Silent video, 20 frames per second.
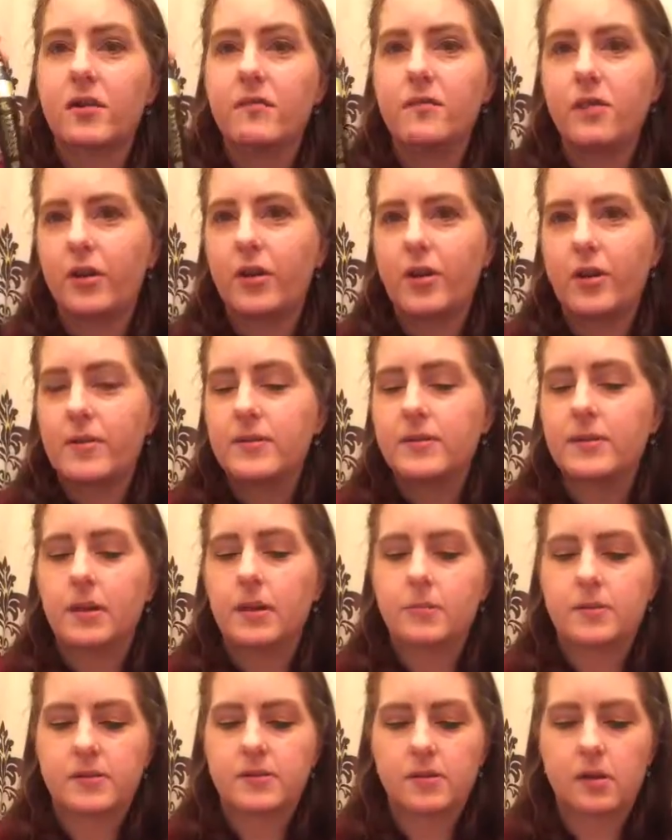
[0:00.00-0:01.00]
not used that
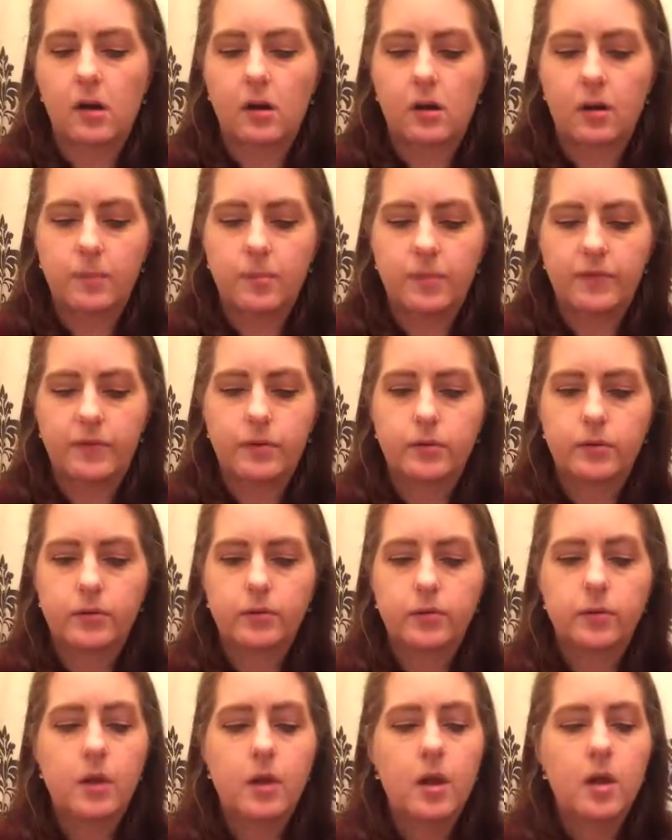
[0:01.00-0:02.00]
mascara before,
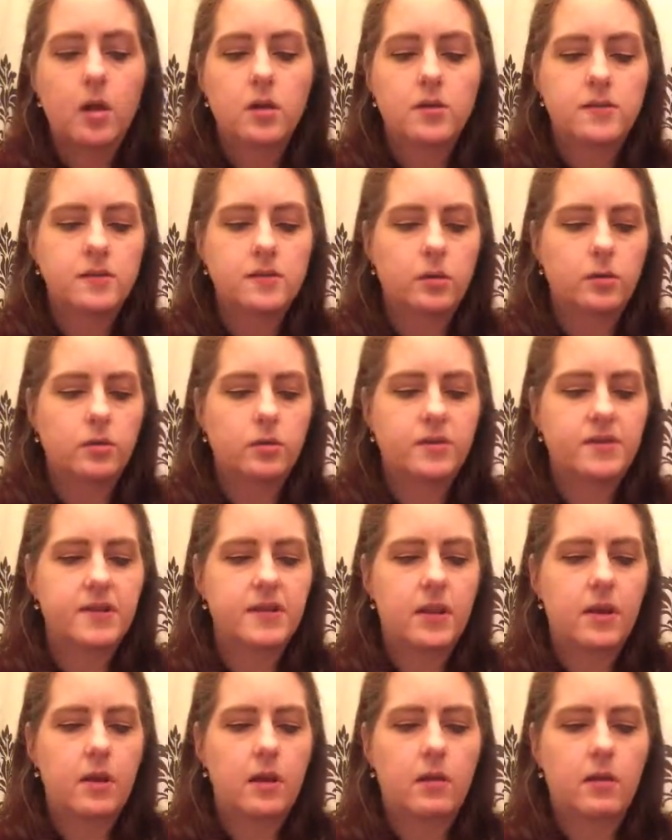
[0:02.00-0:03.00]
so we'll see
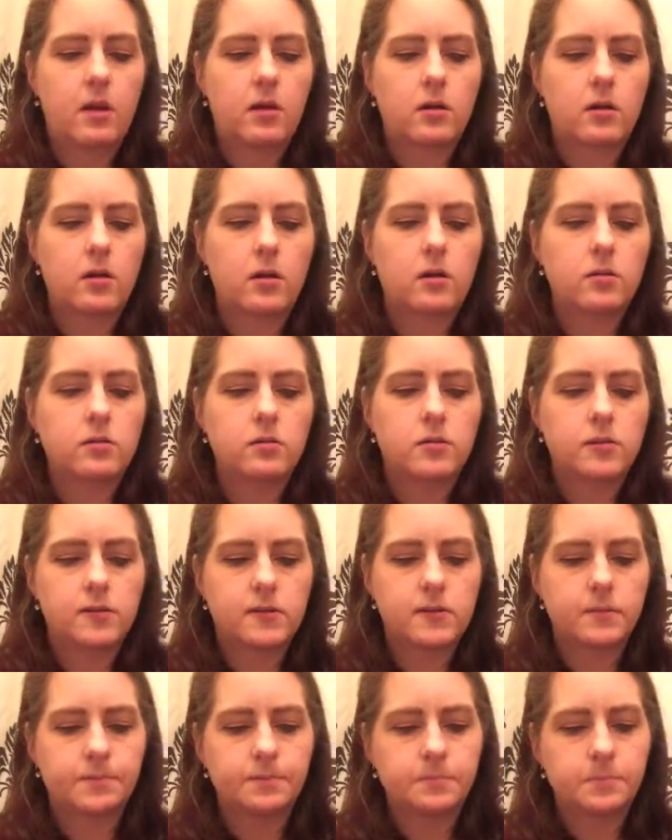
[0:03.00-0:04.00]
how that
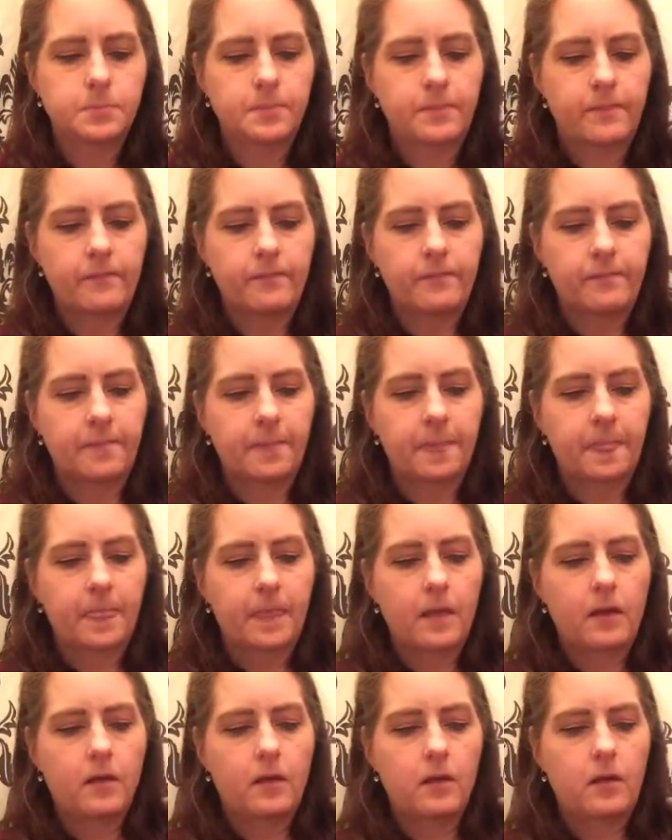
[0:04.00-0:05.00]
goes.
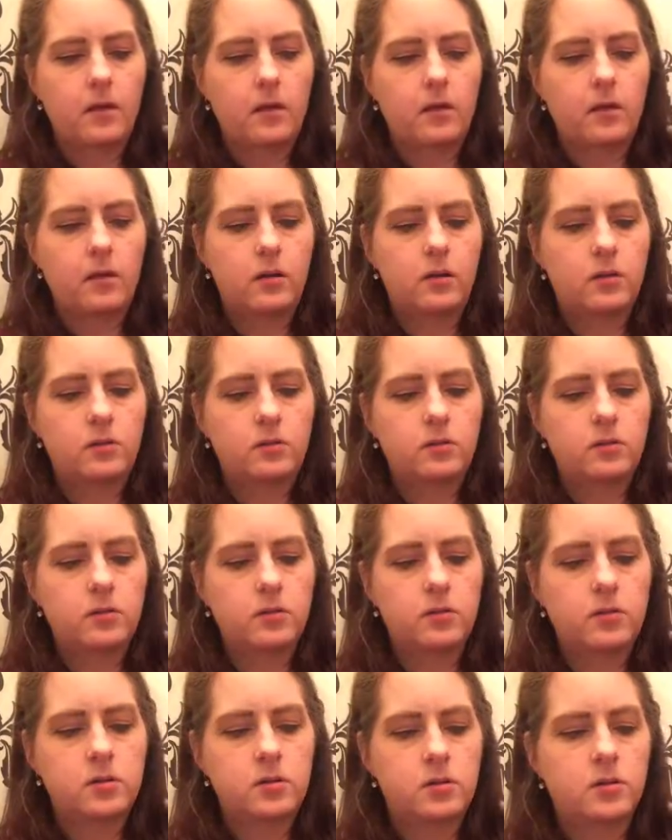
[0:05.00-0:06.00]

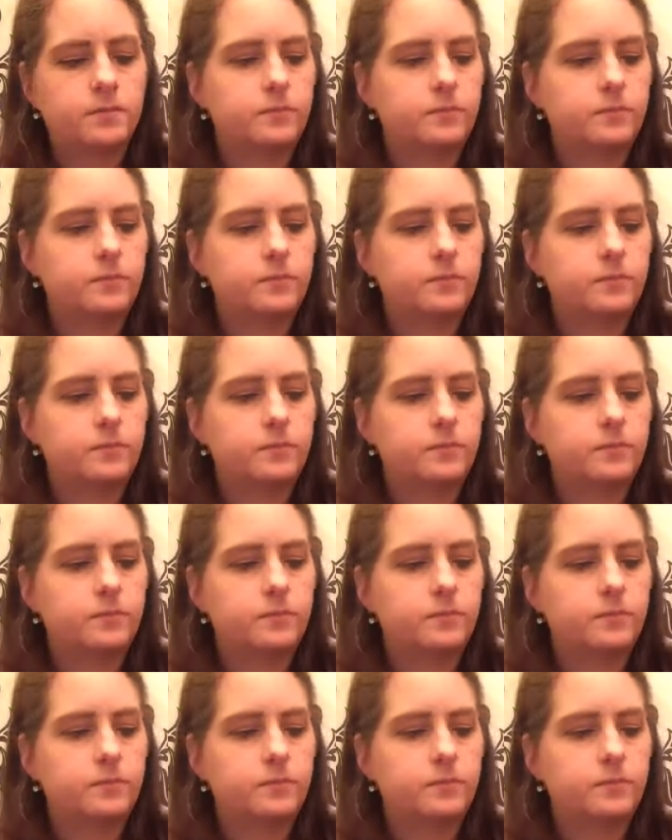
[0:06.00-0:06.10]
And